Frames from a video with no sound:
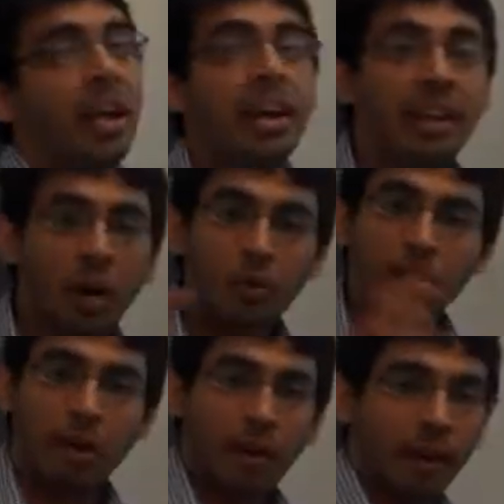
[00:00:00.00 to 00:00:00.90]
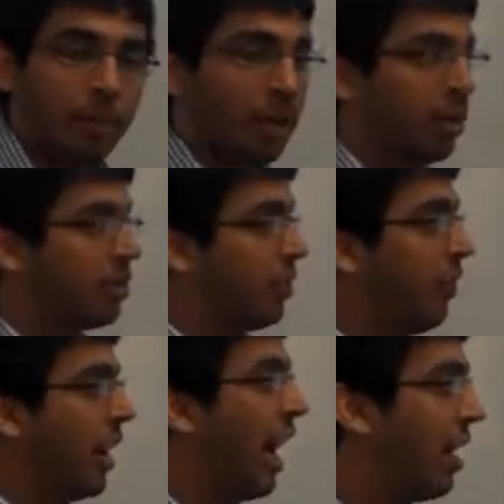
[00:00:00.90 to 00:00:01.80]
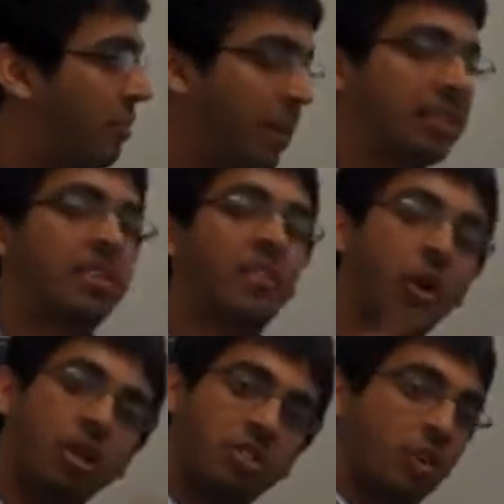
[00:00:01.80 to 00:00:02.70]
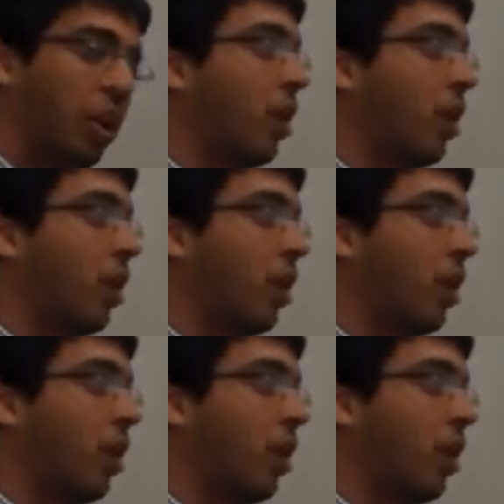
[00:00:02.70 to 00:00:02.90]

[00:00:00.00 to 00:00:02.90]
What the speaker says: encountered, right, because we have bit stuffing also going